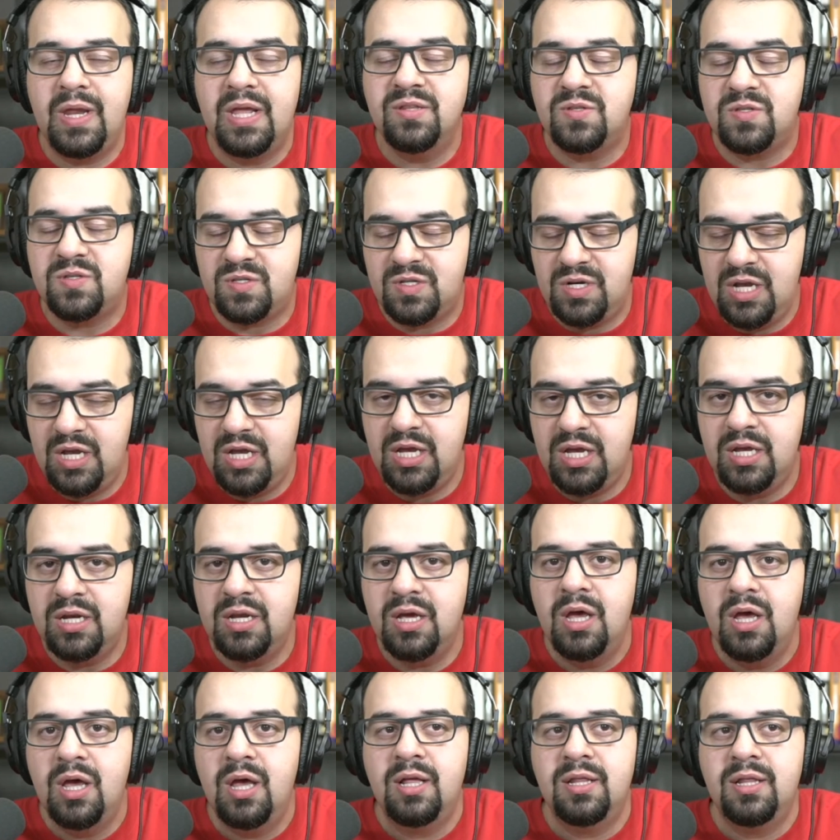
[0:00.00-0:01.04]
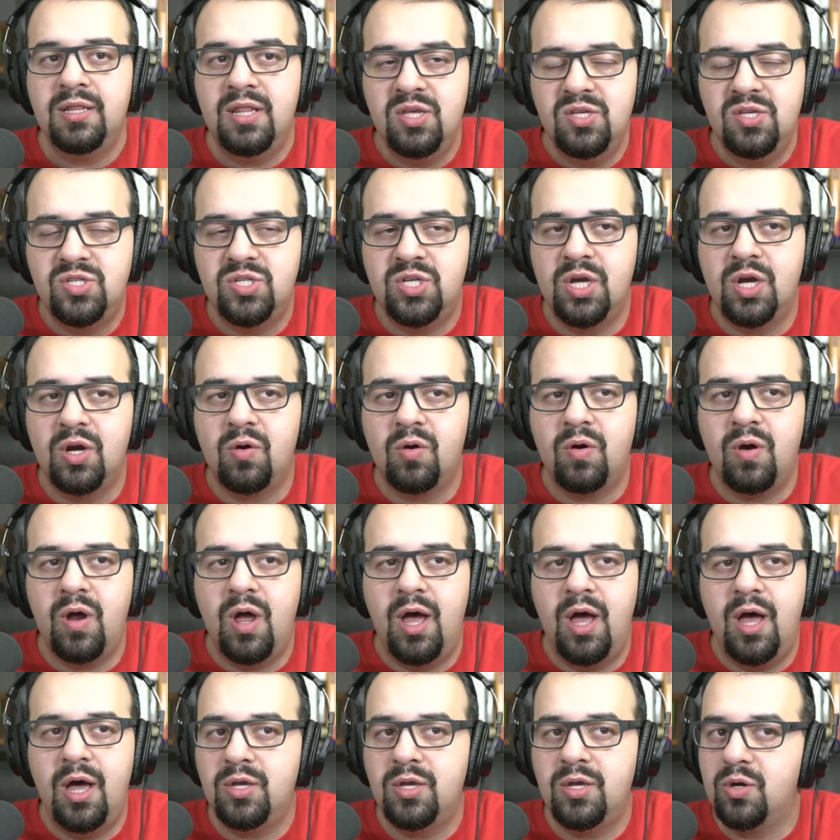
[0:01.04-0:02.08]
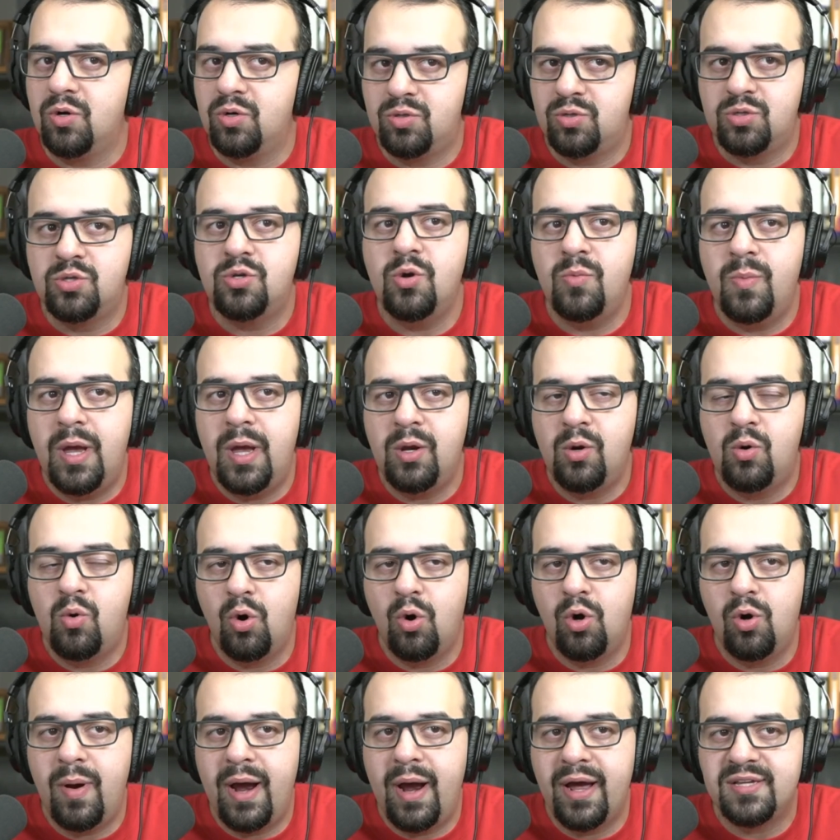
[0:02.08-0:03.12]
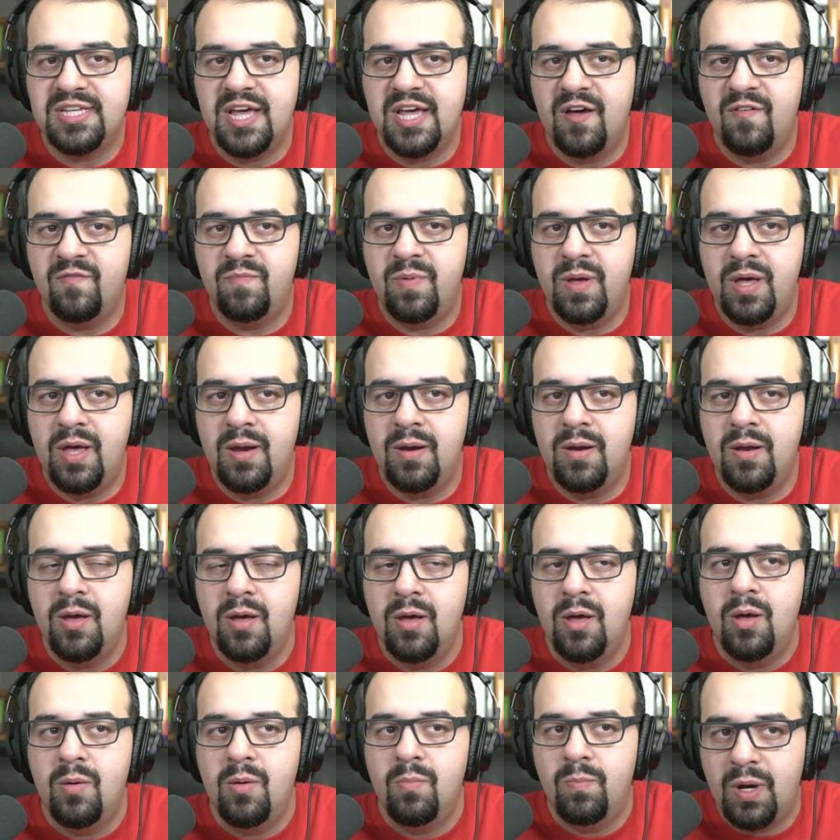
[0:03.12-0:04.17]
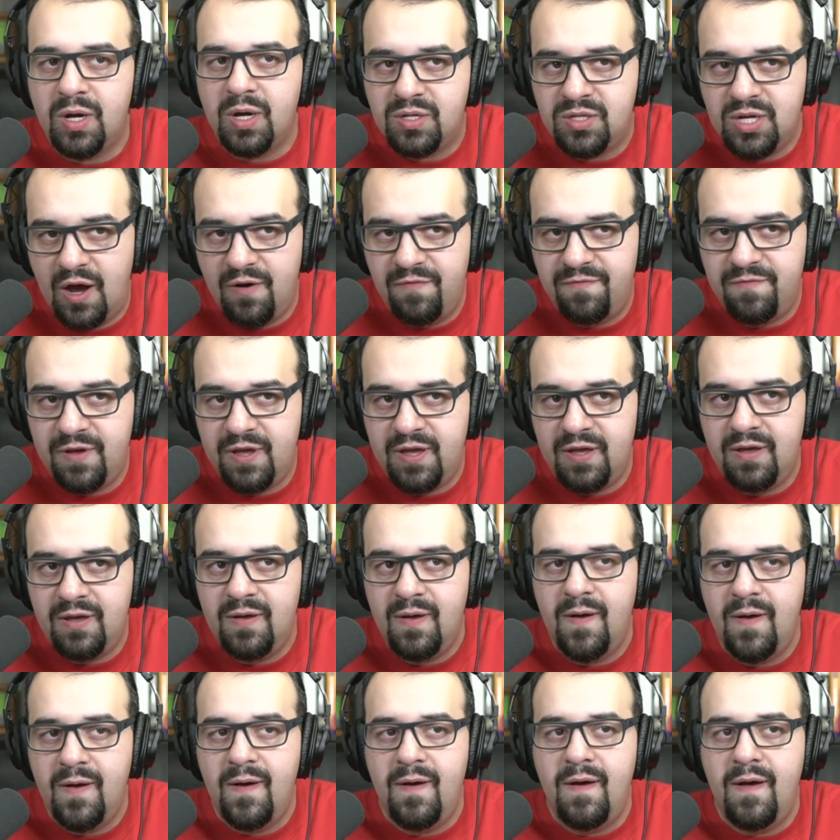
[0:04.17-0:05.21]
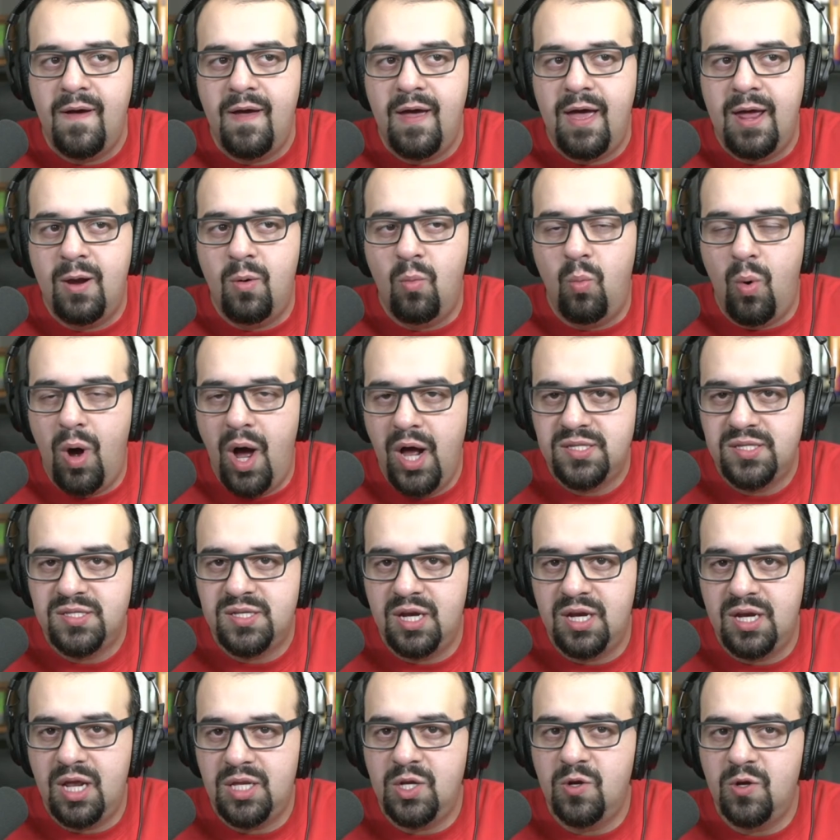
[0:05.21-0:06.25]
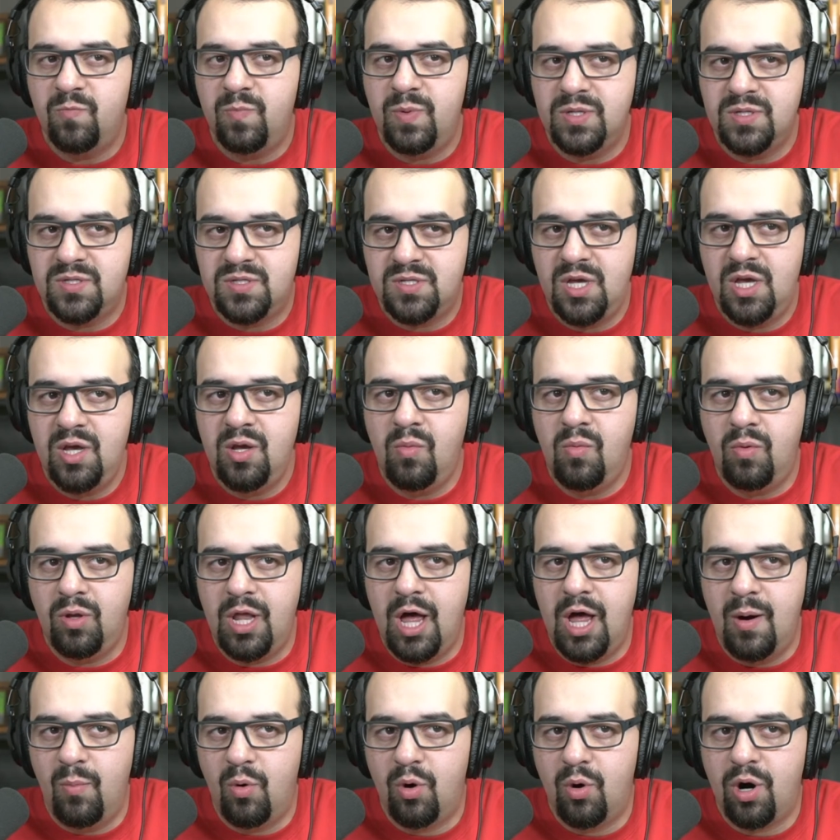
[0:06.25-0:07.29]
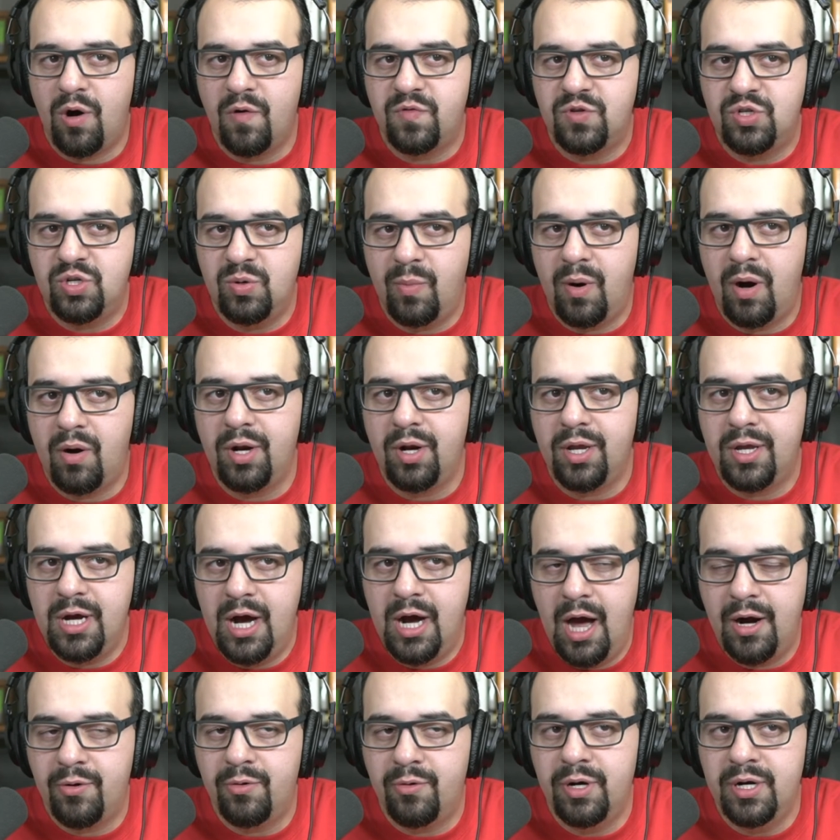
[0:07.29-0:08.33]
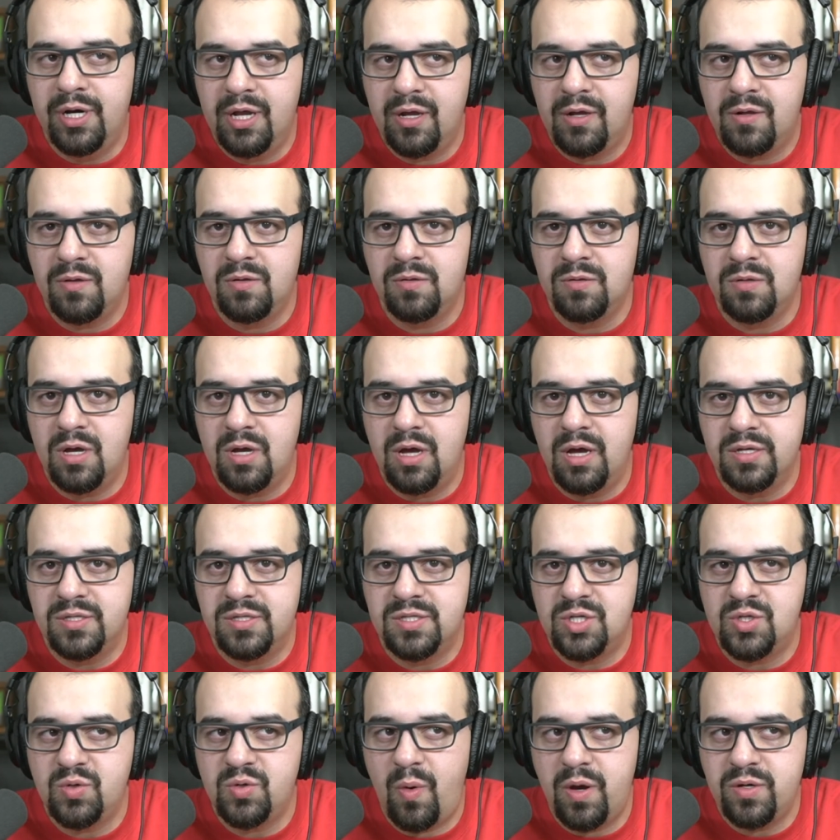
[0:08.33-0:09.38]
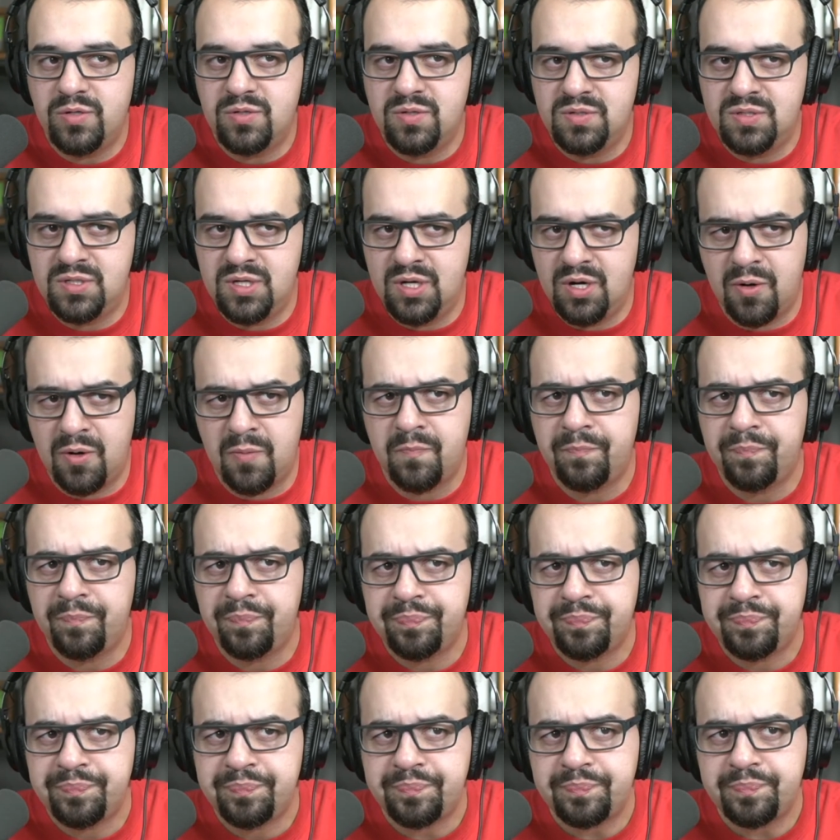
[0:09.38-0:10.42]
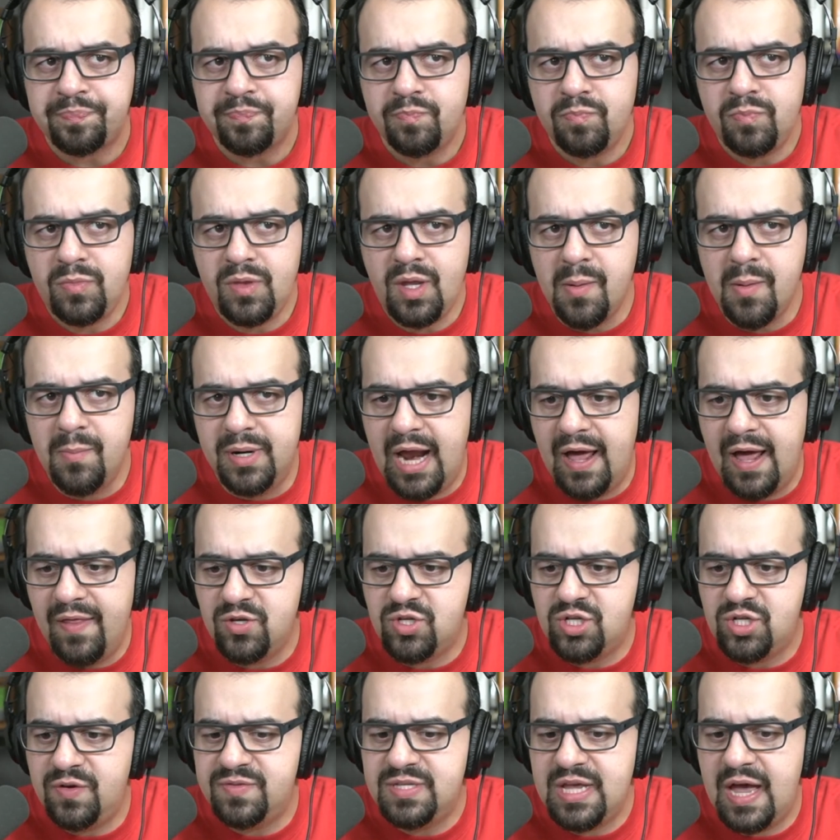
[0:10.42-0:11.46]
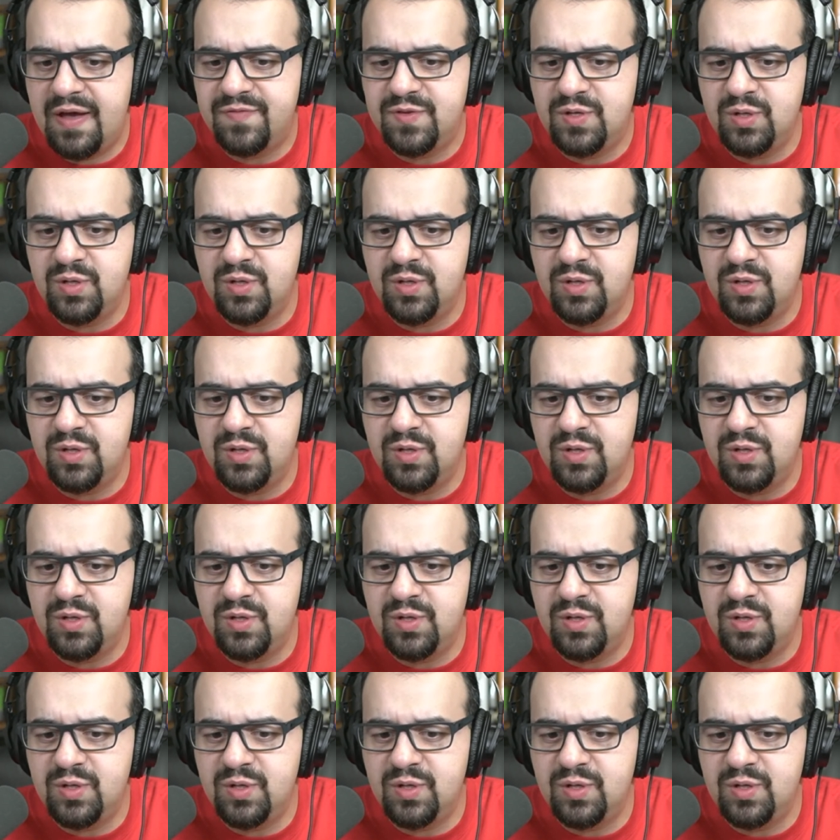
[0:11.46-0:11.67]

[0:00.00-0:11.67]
Snead. This year, your 2 main cornerbacks have been McDuffie and Watson, and you've been seeing a lot more of Shamari Conner and nickel situations here. But now the Chiefs have